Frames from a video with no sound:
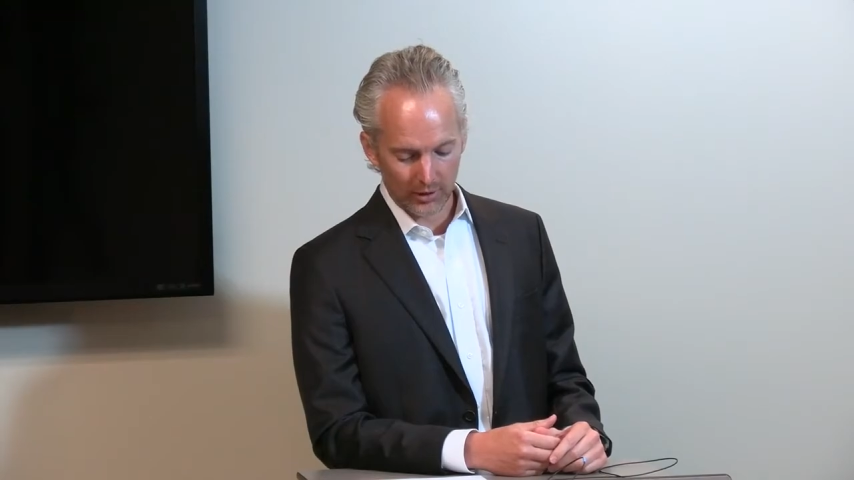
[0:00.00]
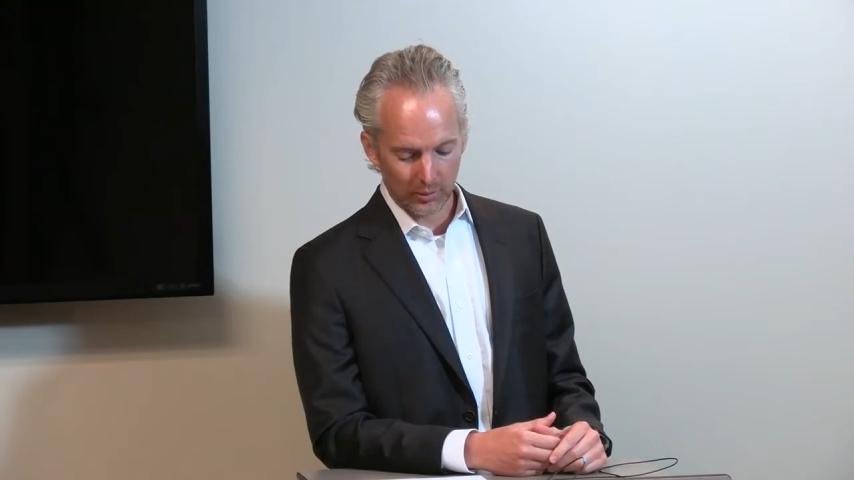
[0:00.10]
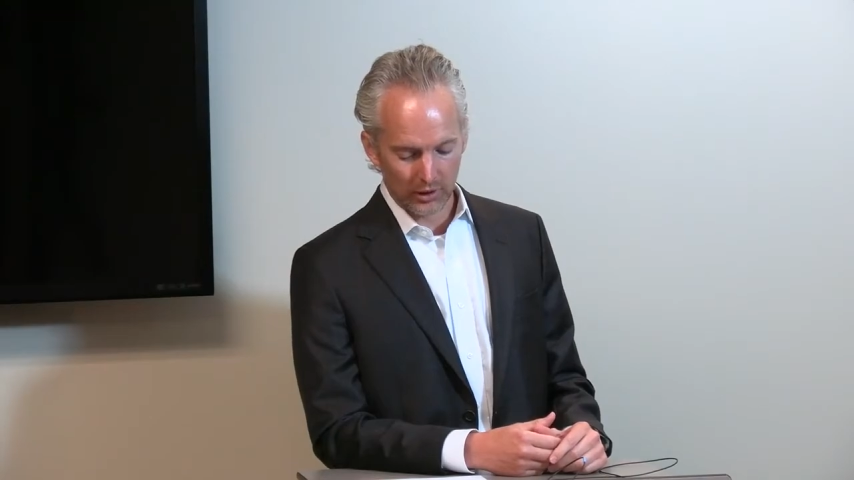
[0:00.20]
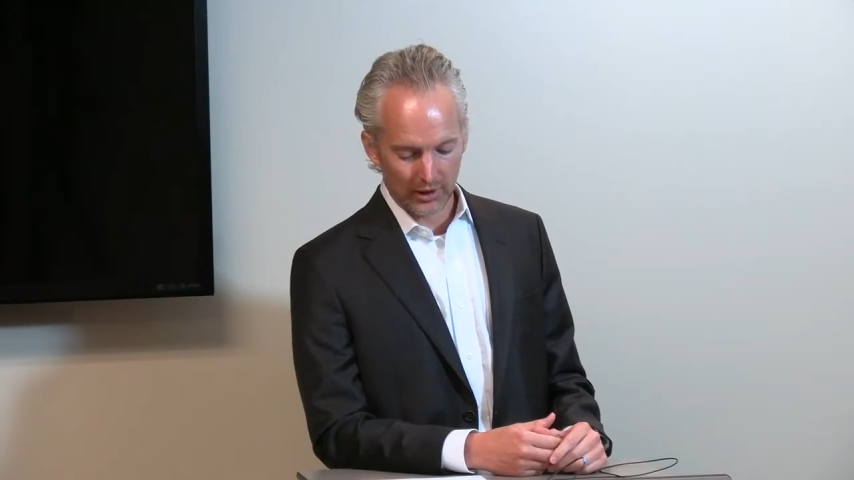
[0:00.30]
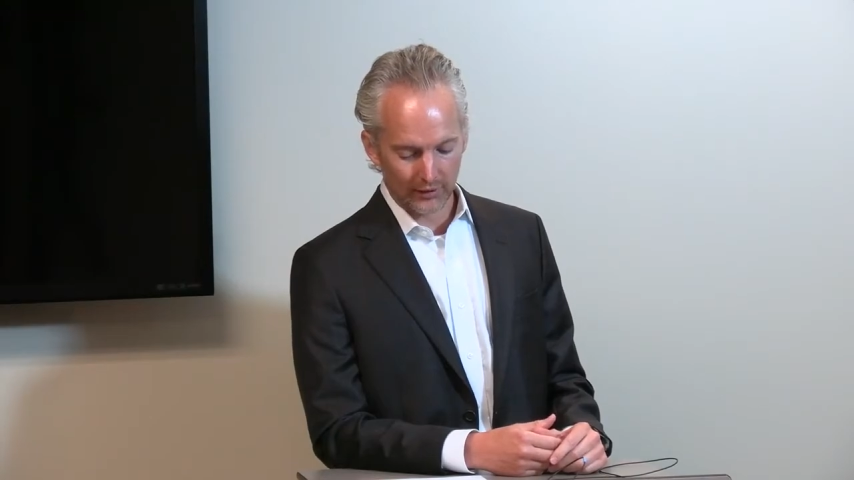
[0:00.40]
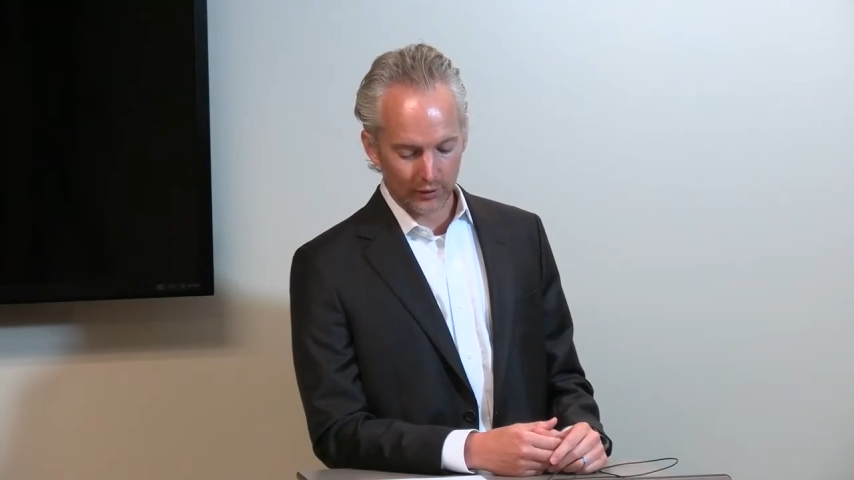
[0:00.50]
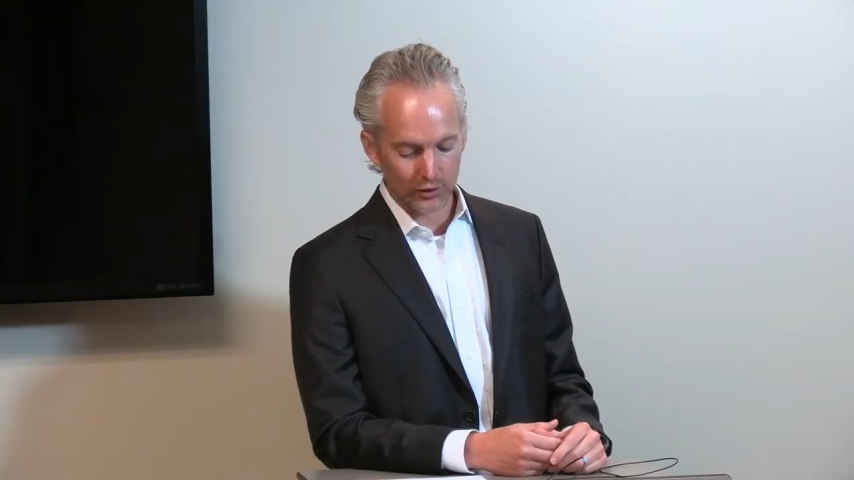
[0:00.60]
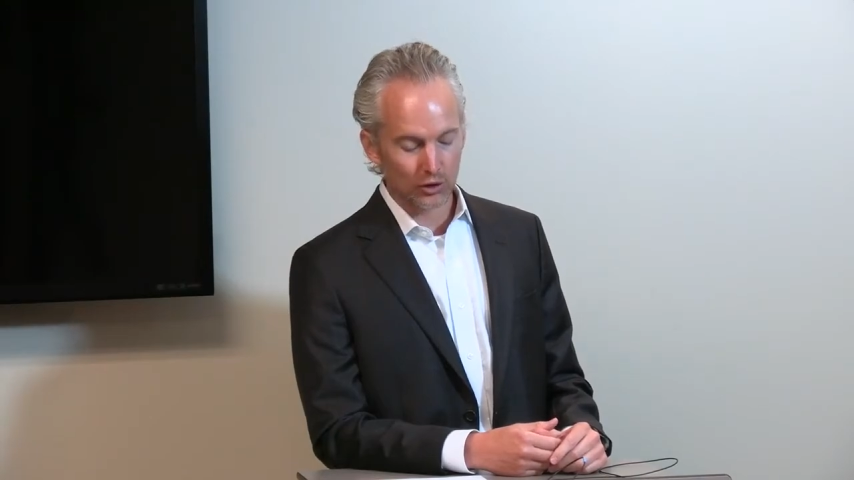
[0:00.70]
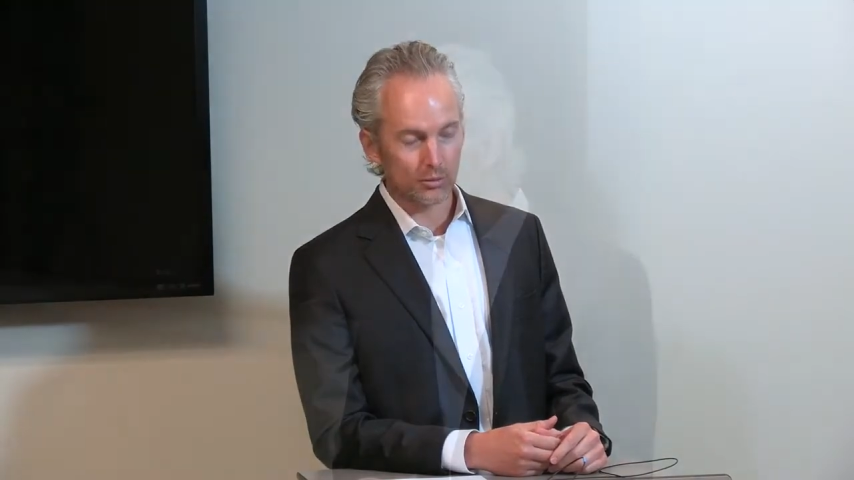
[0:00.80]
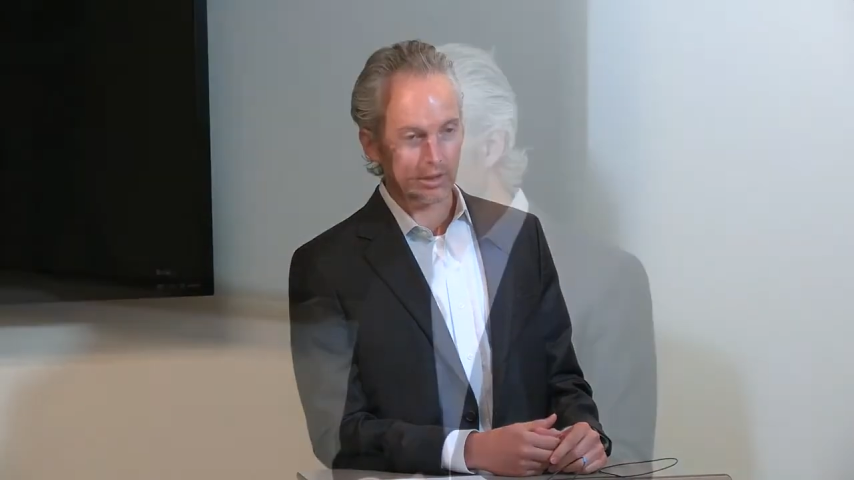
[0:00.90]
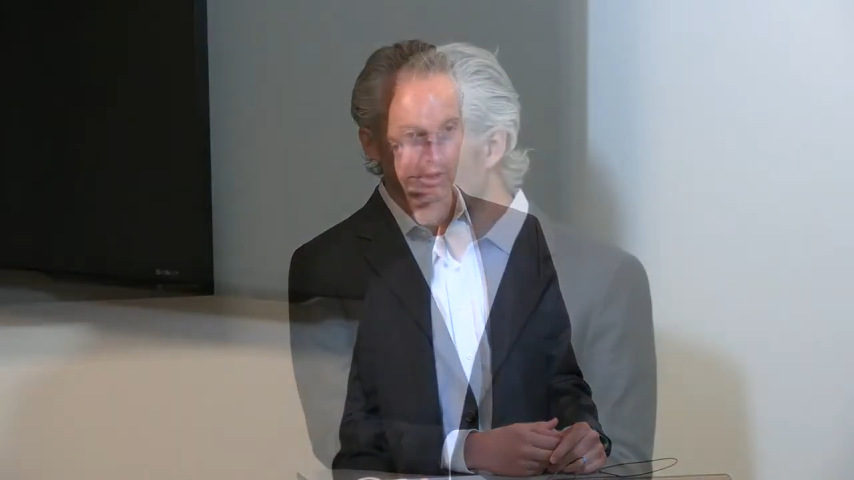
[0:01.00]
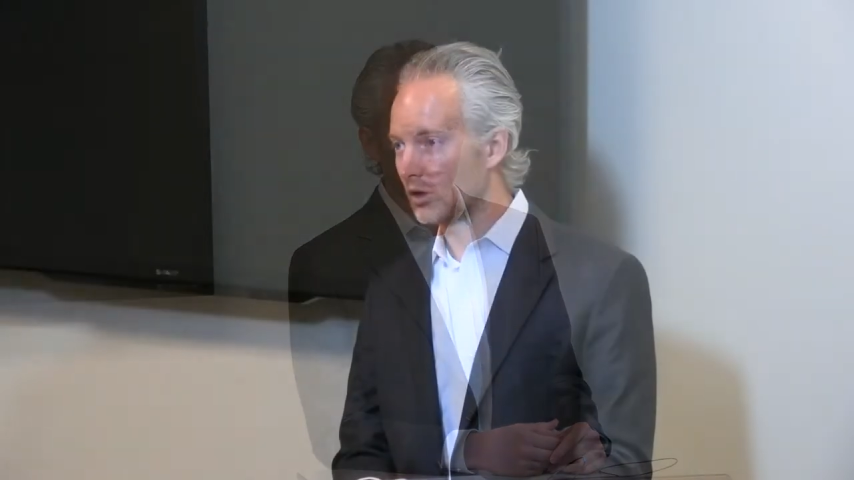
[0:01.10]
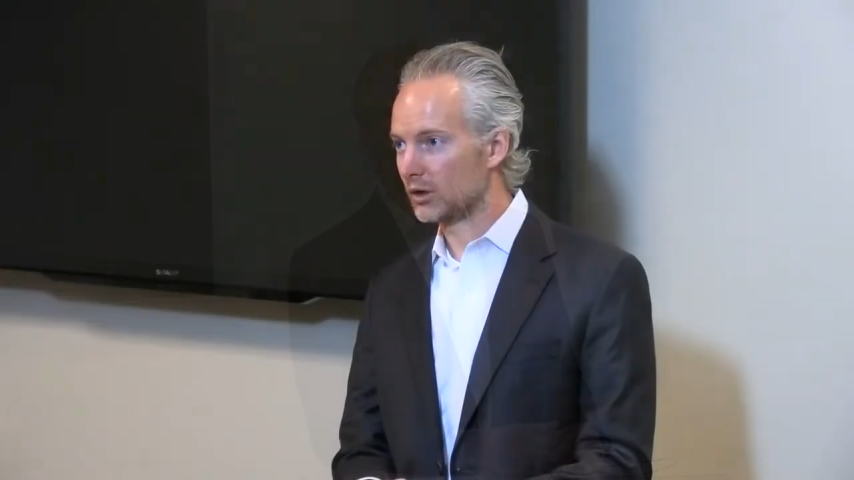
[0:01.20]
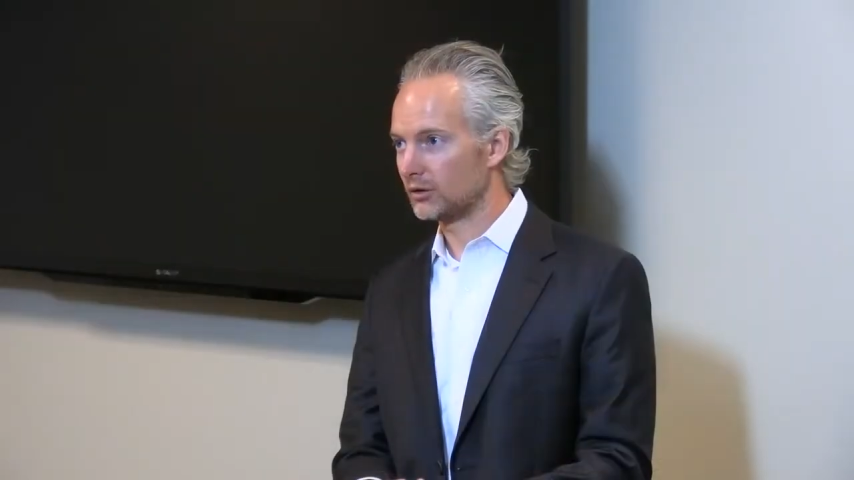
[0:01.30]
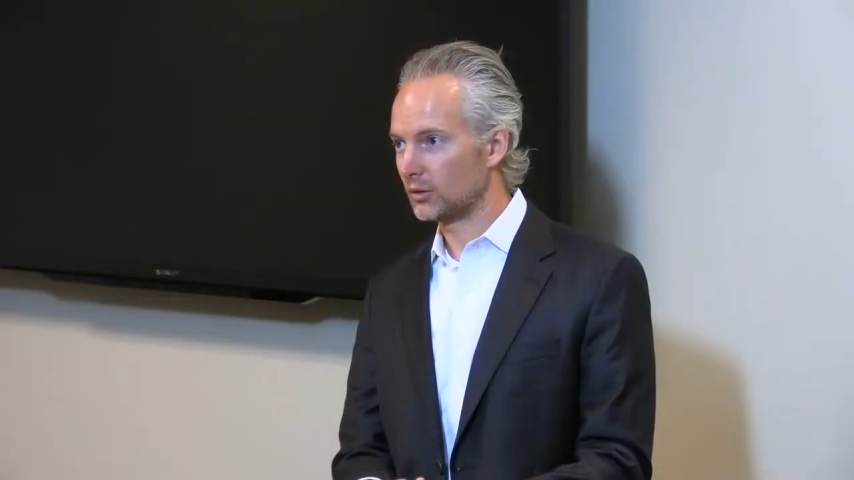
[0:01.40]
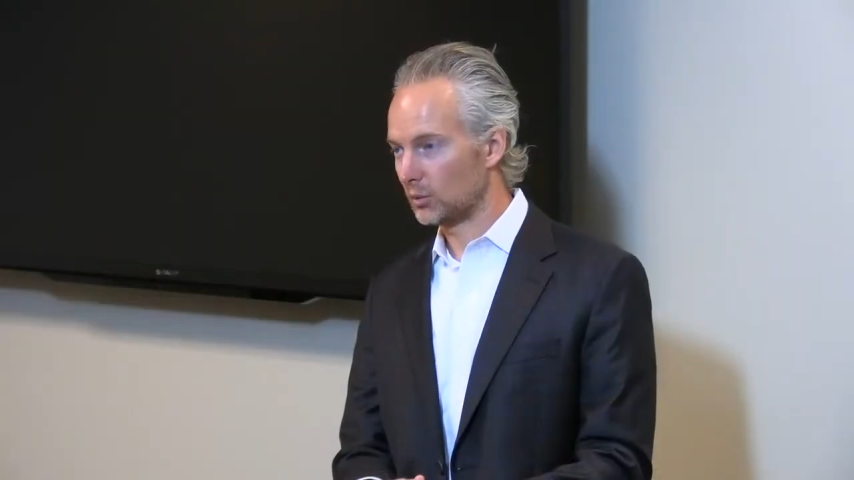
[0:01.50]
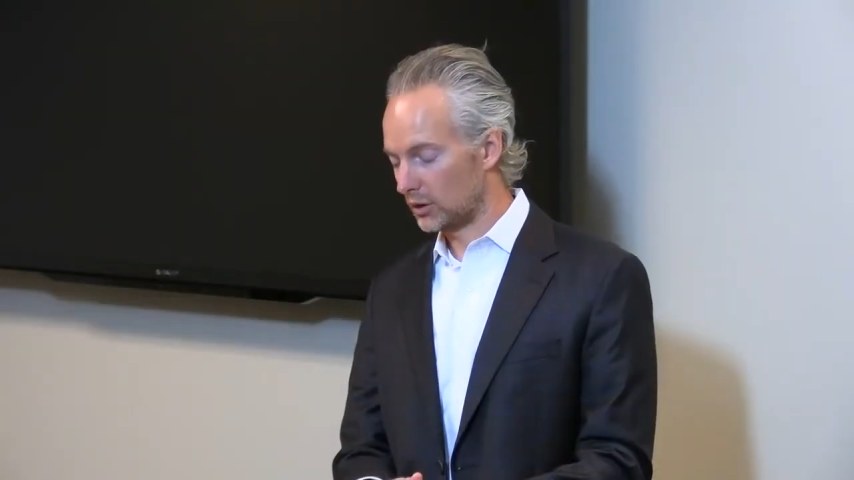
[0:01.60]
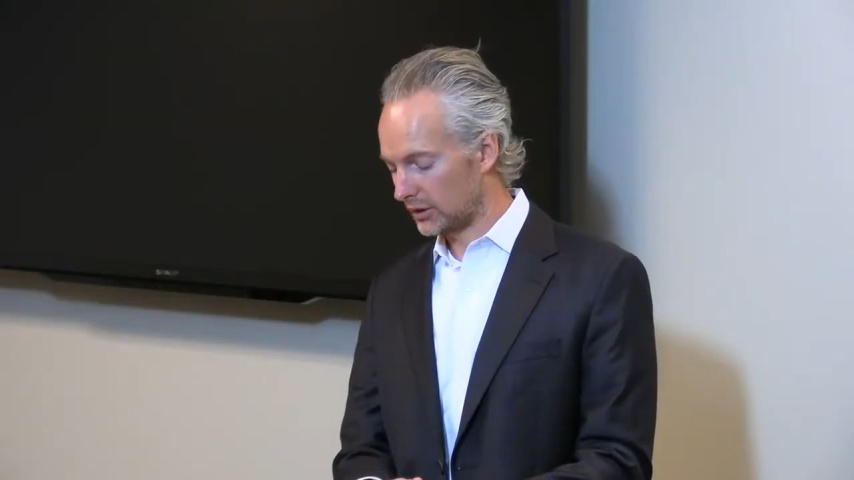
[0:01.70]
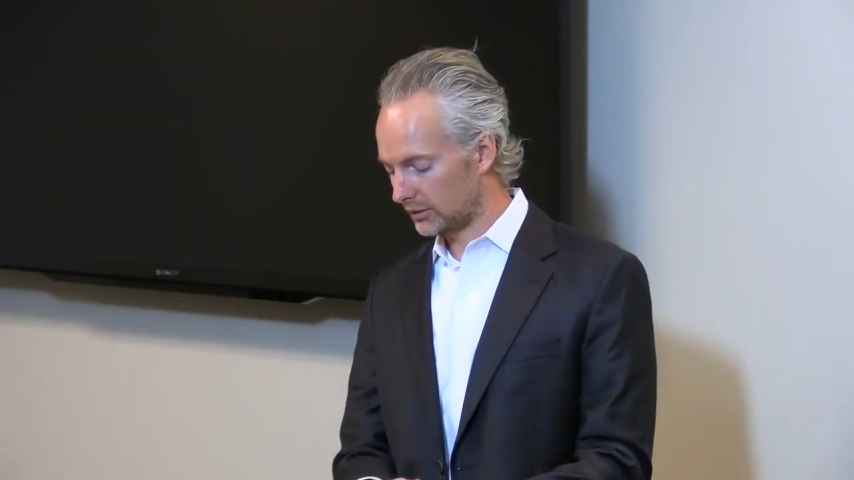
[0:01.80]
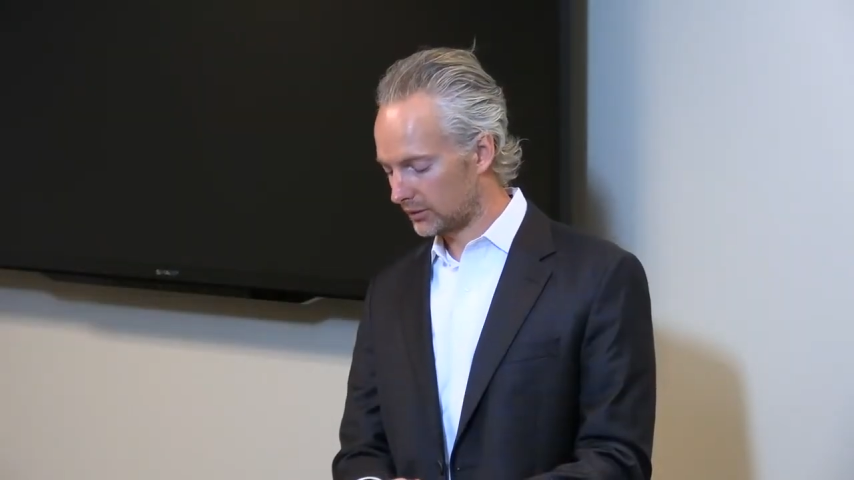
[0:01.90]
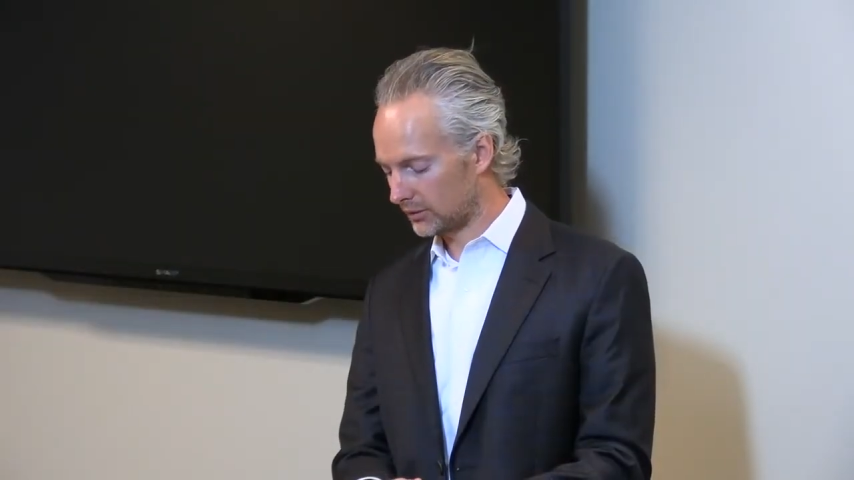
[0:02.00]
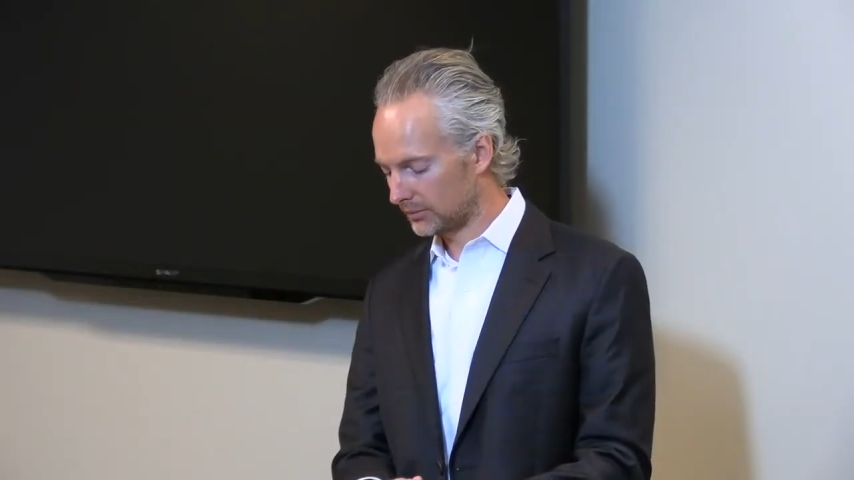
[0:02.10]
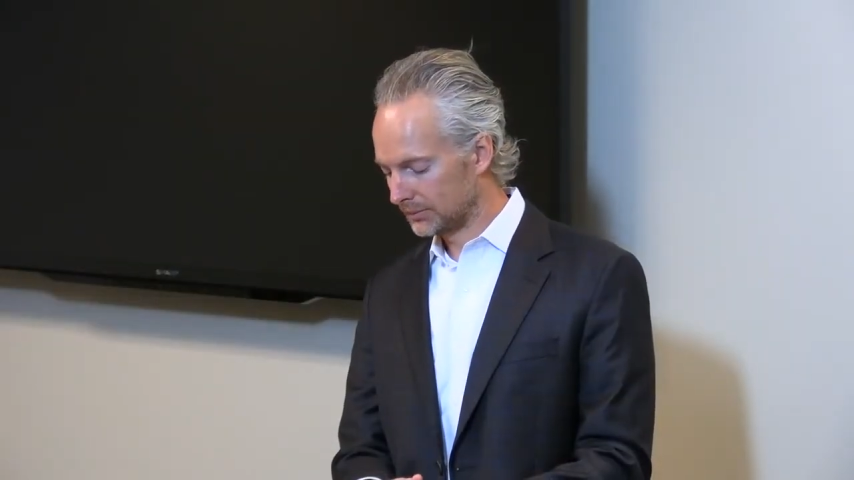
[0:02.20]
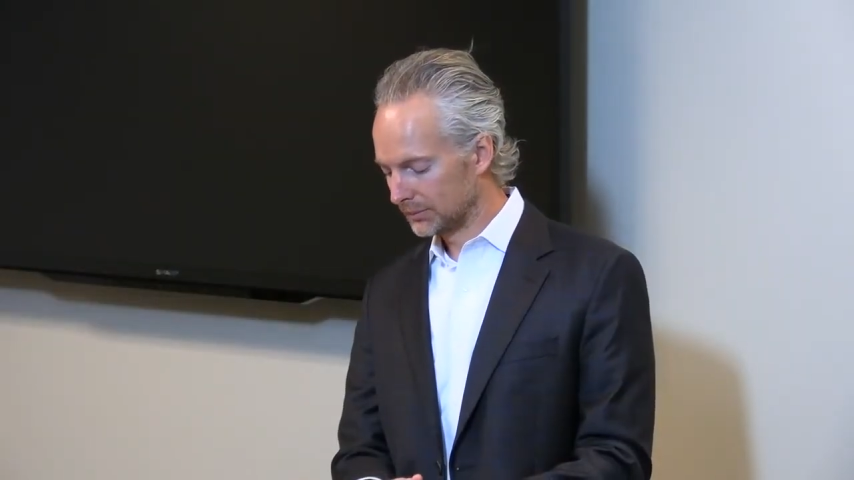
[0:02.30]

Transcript: applying for too many cards at once.